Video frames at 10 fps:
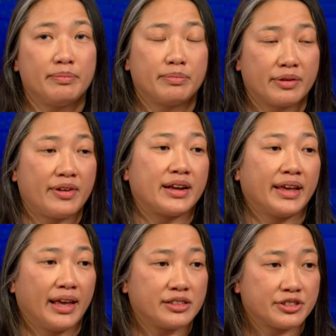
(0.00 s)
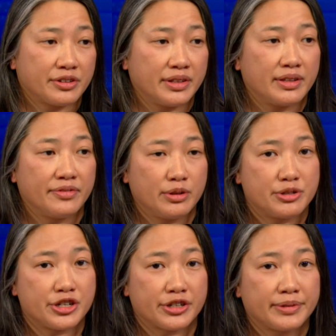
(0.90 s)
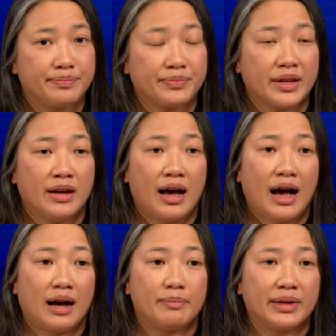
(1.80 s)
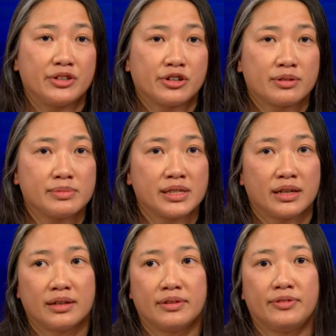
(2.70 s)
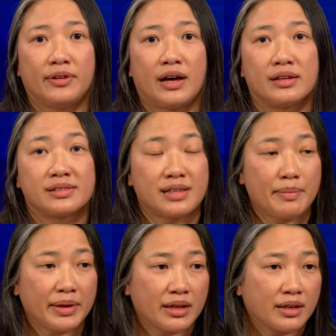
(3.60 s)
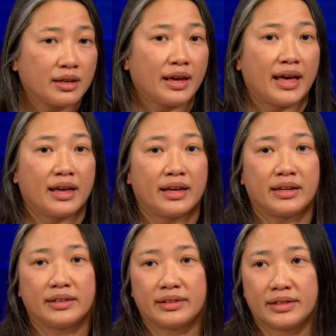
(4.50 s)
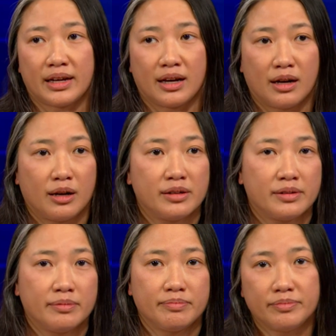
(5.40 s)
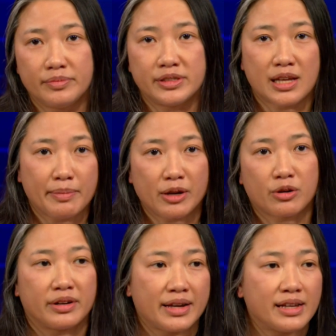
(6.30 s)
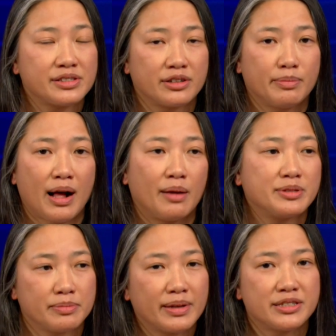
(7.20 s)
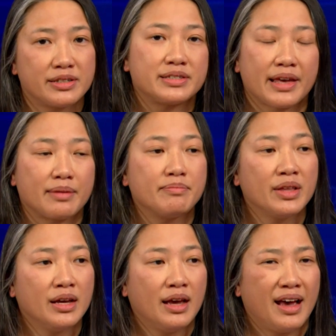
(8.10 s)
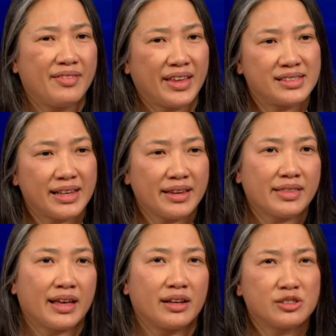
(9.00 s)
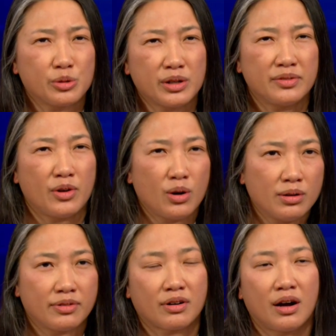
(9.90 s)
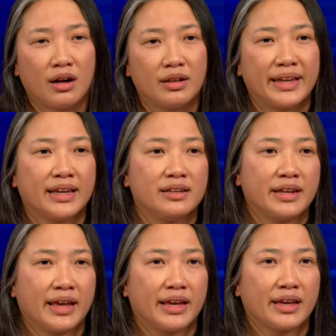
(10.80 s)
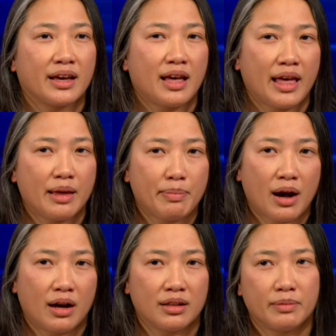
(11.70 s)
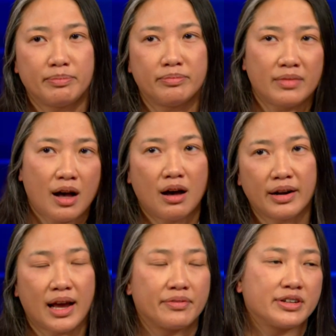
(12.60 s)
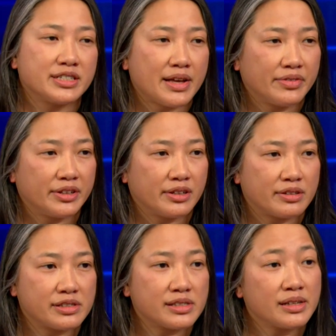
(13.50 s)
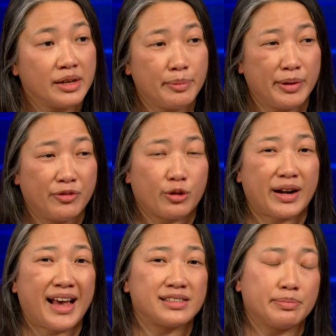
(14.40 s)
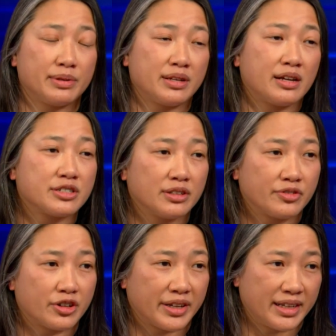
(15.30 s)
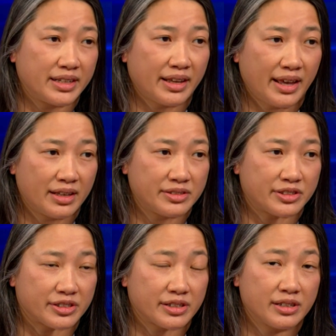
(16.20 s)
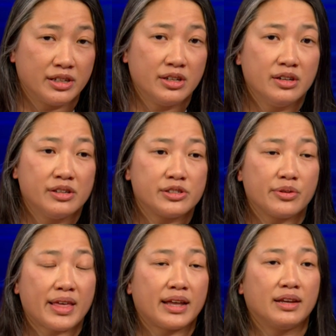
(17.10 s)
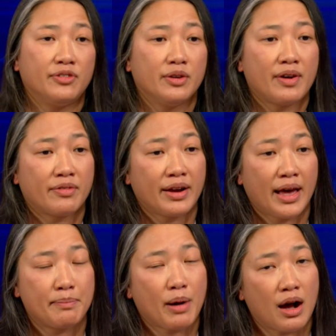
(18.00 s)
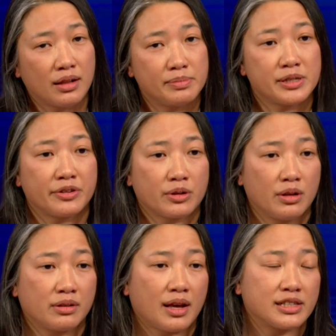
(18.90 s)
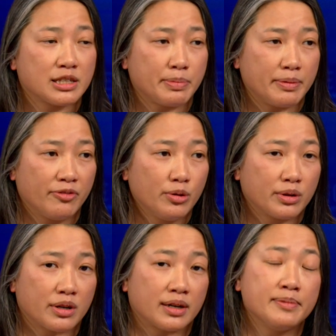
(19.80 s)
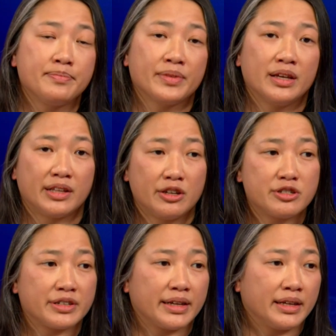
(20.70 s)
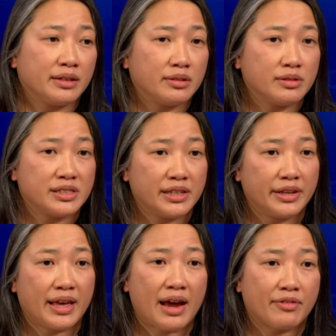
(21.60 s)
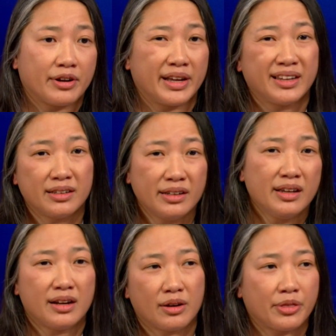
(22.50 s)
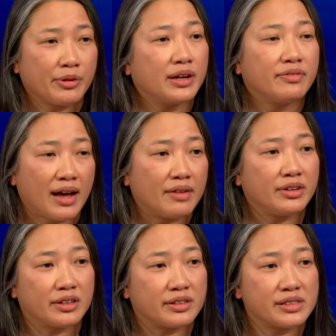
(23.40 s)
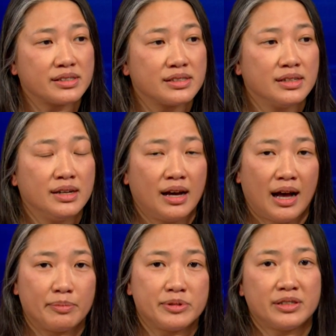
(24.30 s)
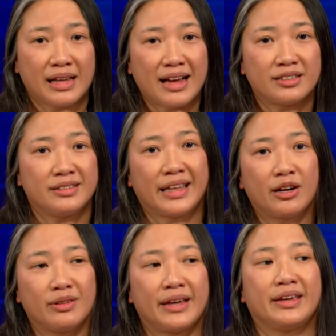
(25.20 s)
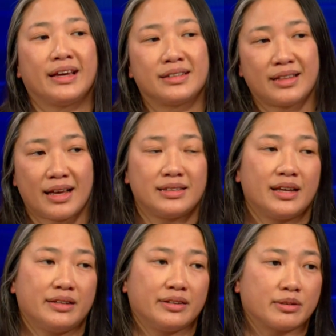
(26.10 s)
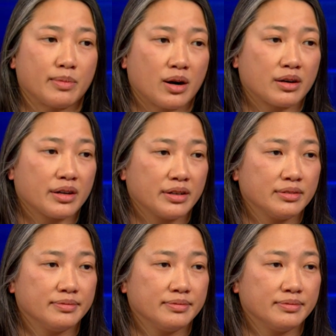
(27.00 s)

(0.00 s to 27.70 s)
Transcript: prevent cancer in the future. Um, in terms of uh, stomach and uh, stomach or intestinal polyps, much the same. And they say that sort of overall, it can take a polyp on average seven years before it has the potential of turning into cancer. So that if you've ever had polyps on your colonoscopy before, they usually see every, you know, three to five years. Um, not, they don't let you get to that 10 year mark.